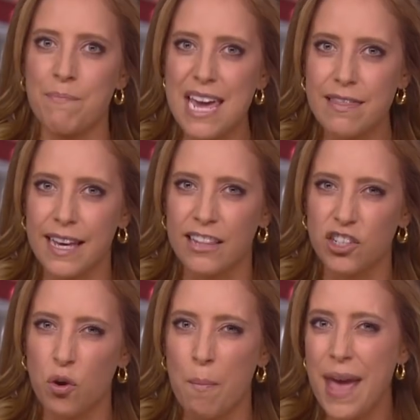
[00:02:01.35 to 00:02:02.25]
me think the
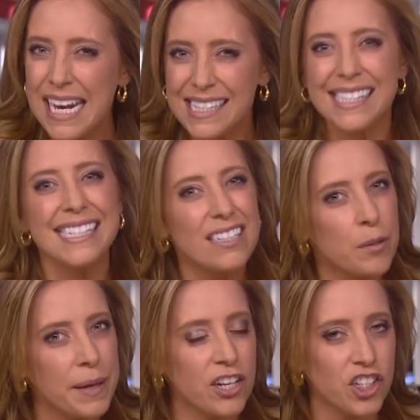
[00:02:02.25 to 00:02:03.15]
door may still
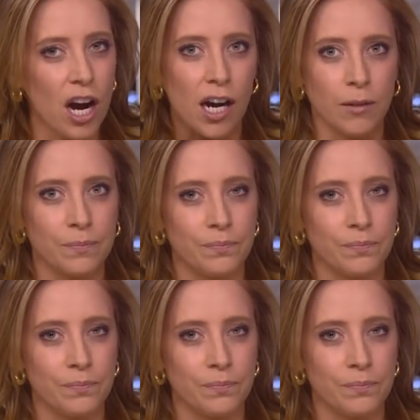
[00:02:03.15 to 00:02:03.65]
be ajar.